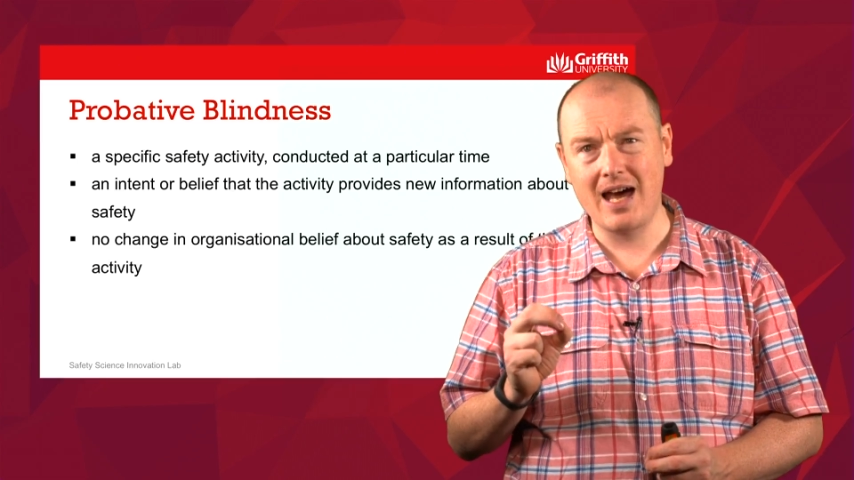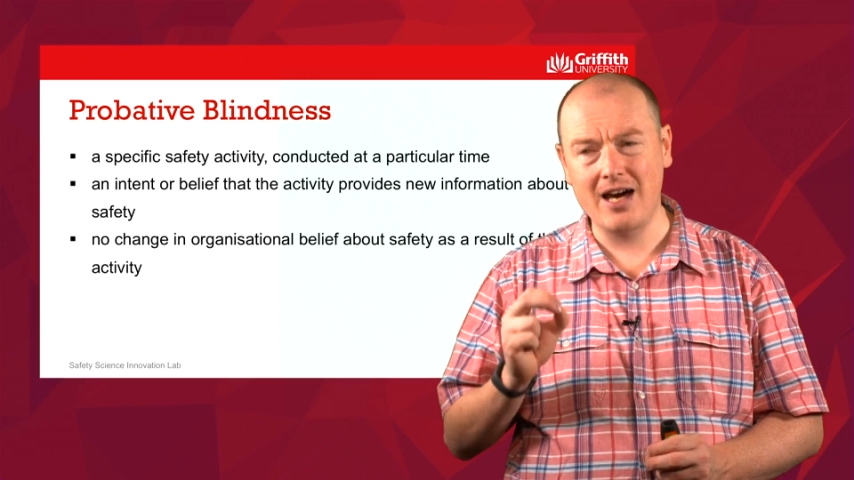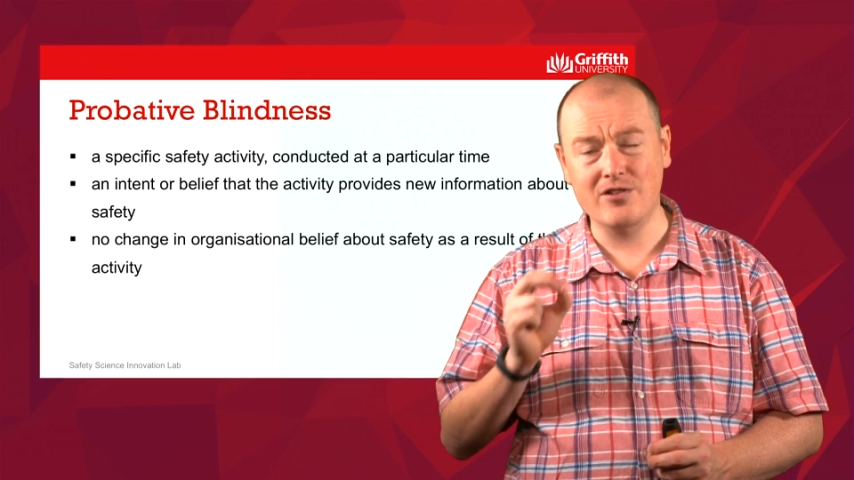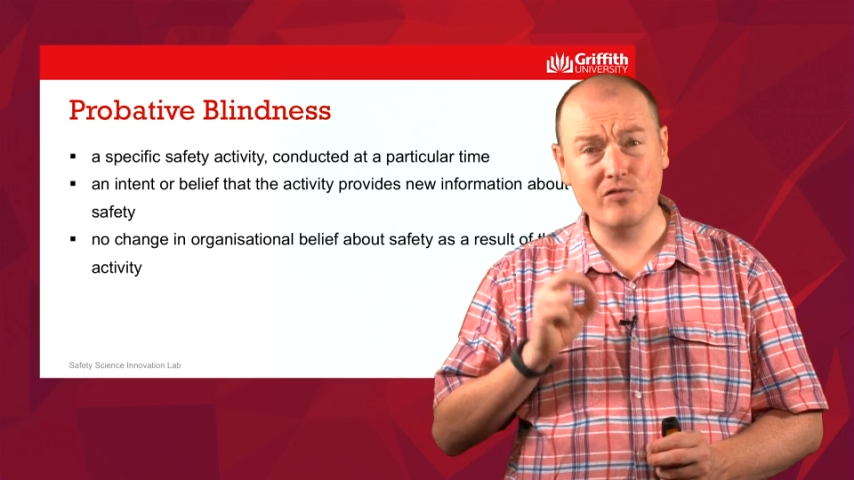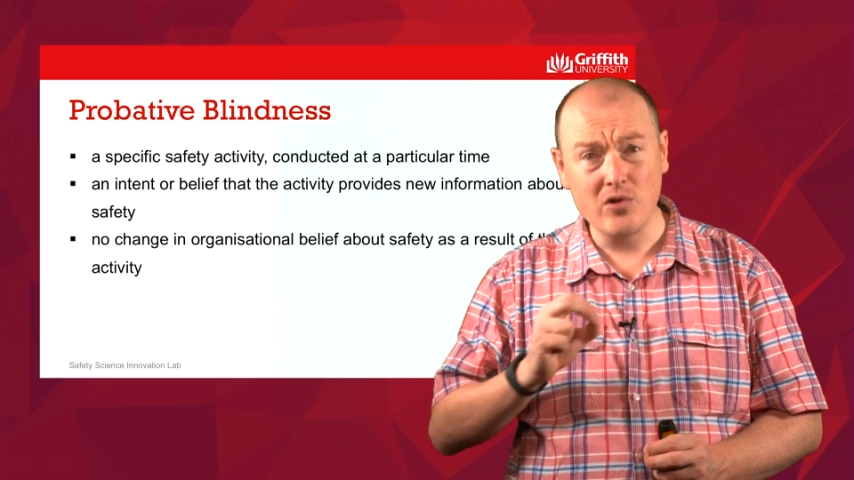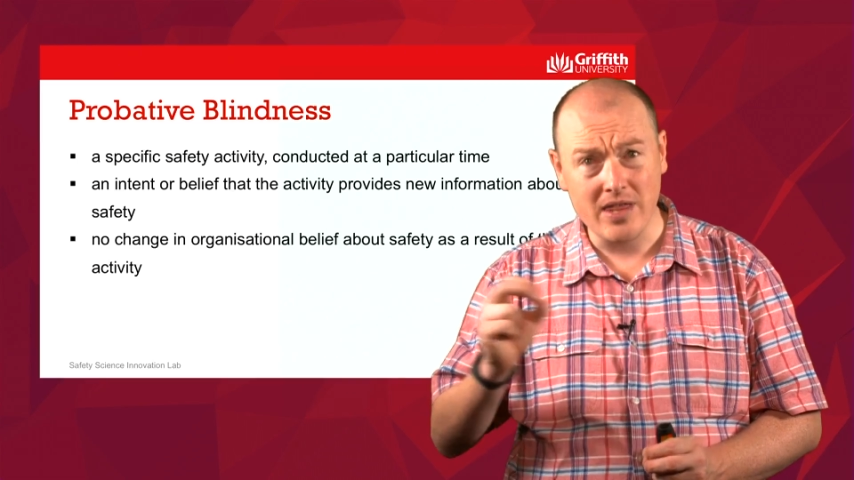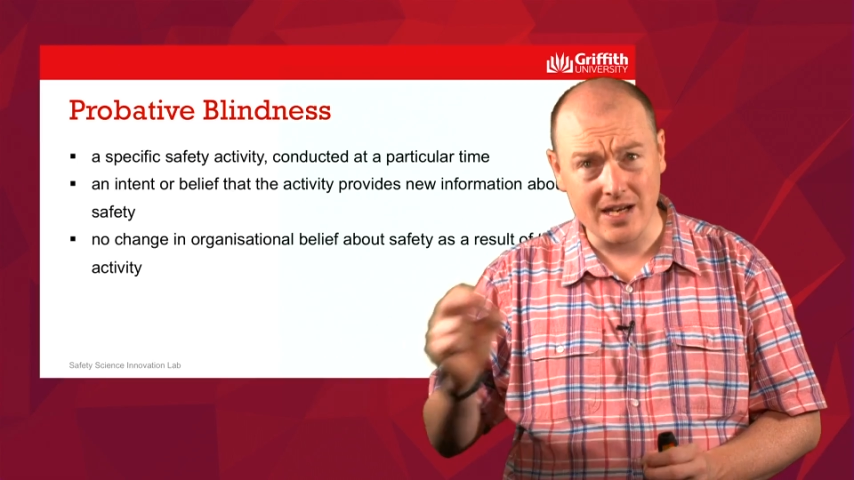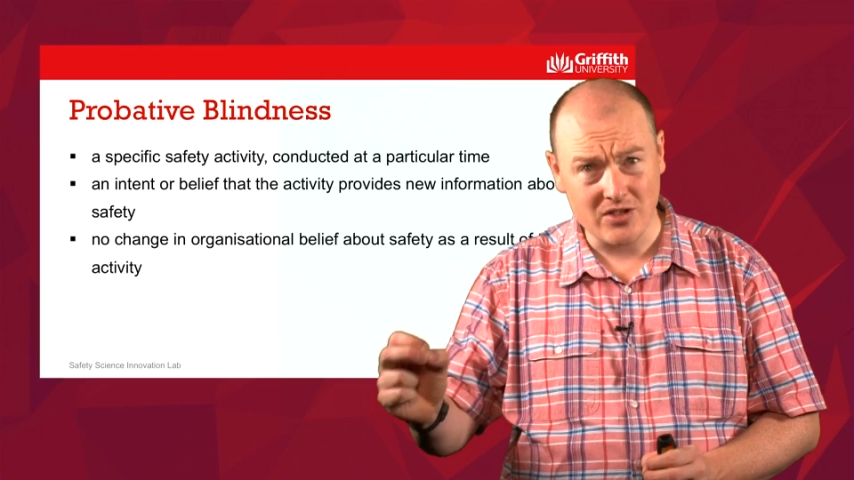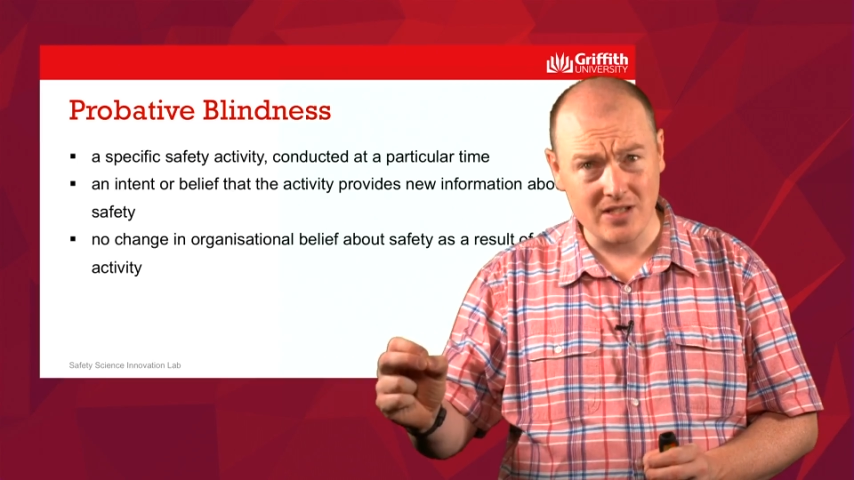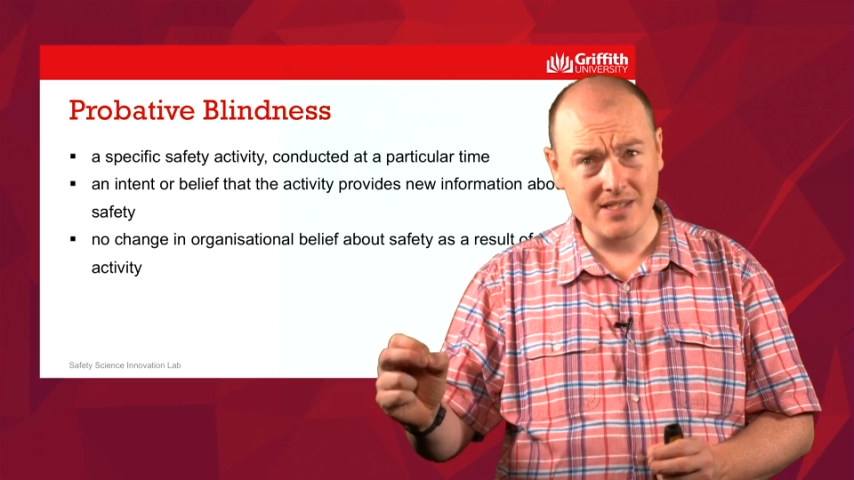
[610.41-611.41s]
are truth
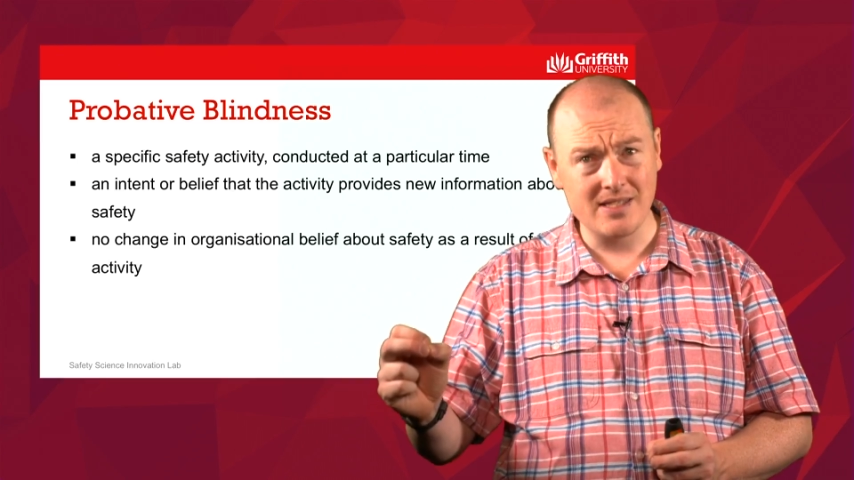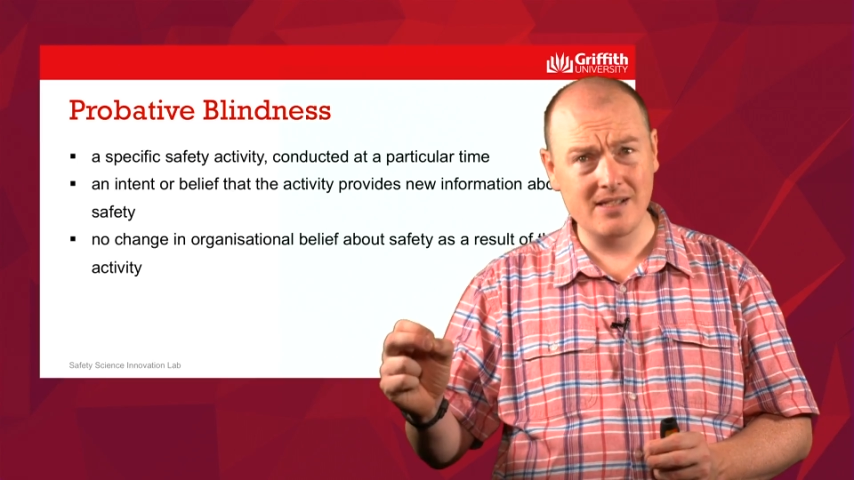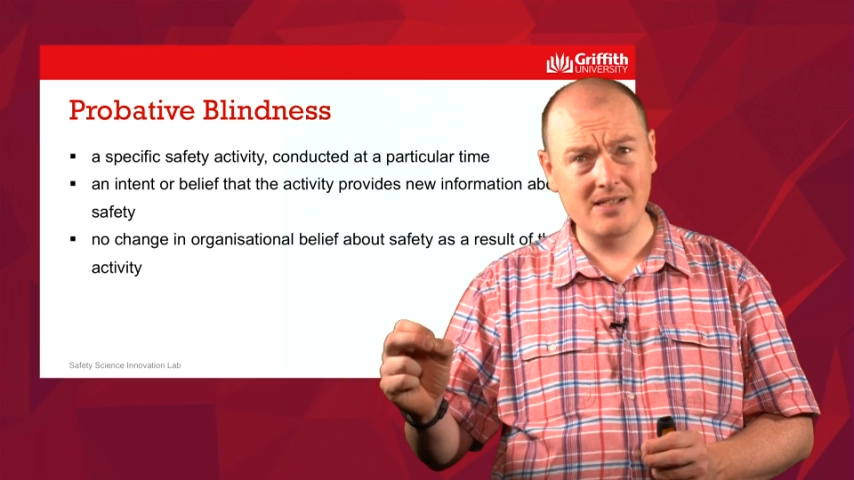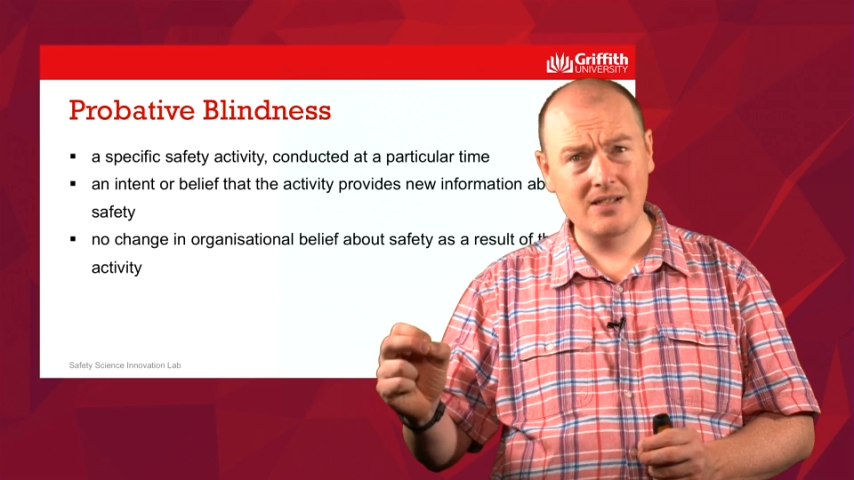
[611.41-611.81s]
engines,